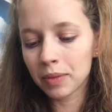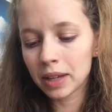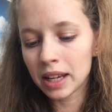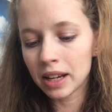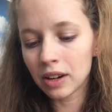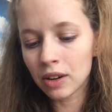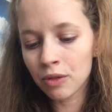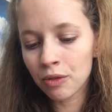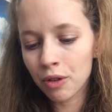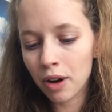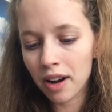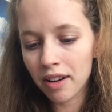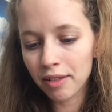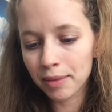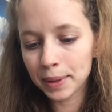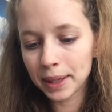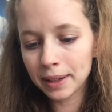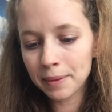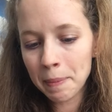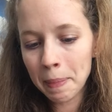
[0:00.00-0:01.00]
here in front of
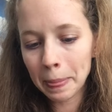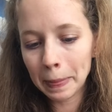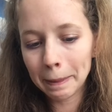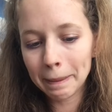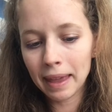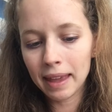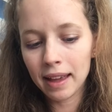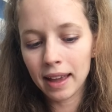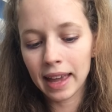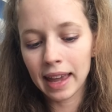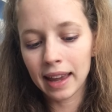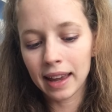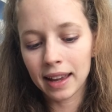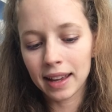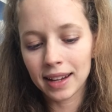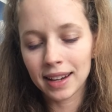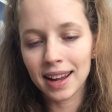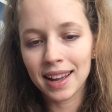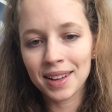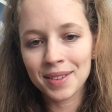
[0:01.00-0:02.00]
me,
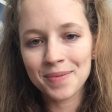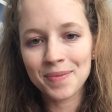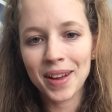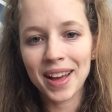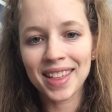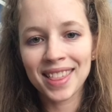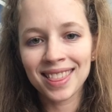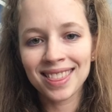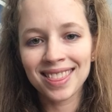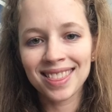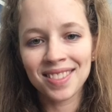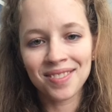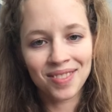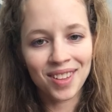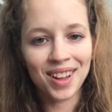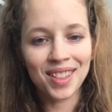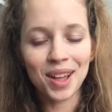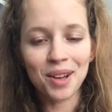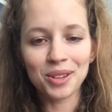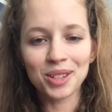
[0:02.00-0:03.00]
and I
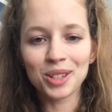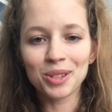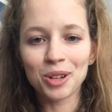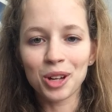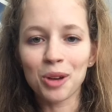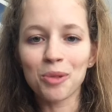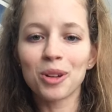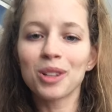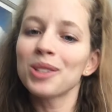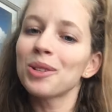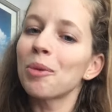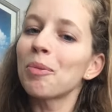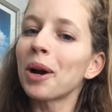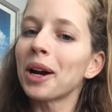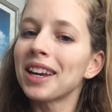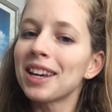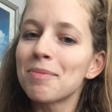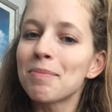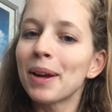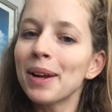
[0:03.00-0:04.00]
thought that was a good one, so I'll
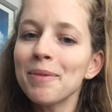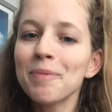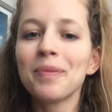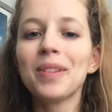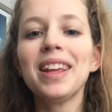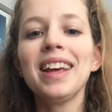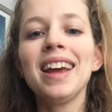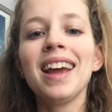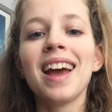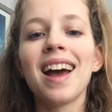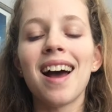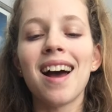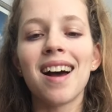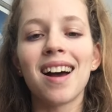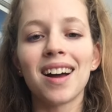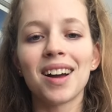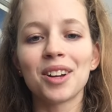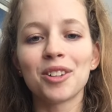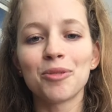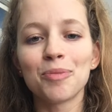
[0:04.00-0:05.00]
probably keep it.
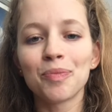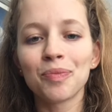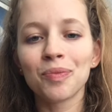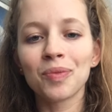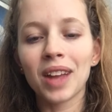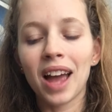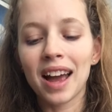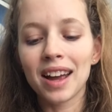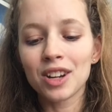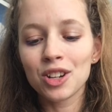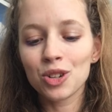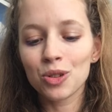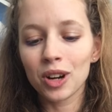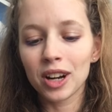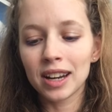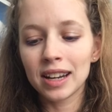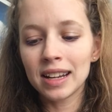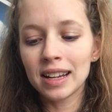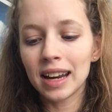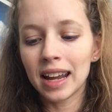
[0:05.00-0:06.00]
I
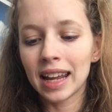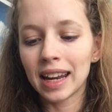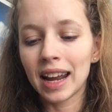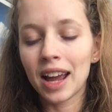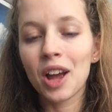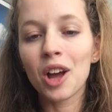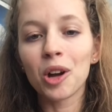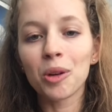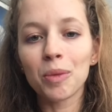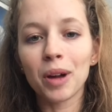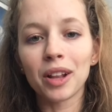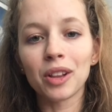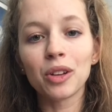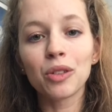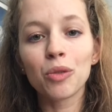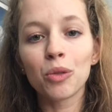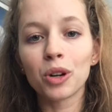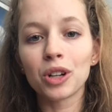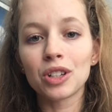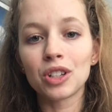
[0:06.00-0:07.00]
enjoyed it, and I look
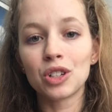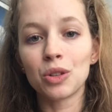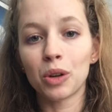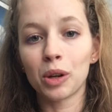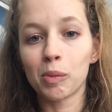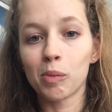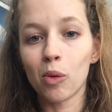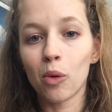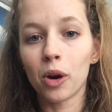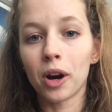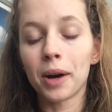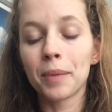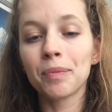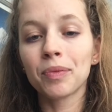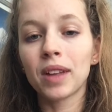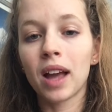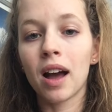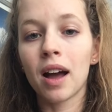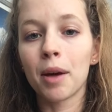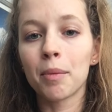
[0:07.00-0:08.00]
forward to doing more.
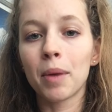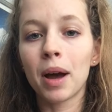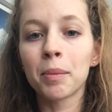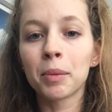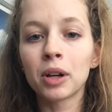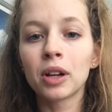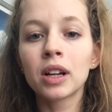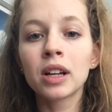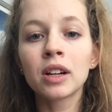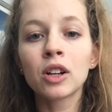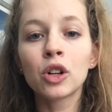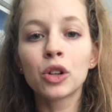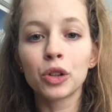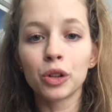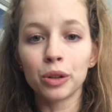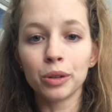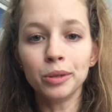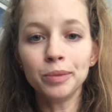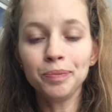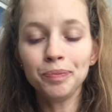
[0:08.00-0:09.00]
I'm going to
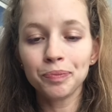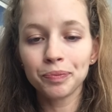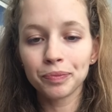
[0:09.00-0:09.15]
conclude,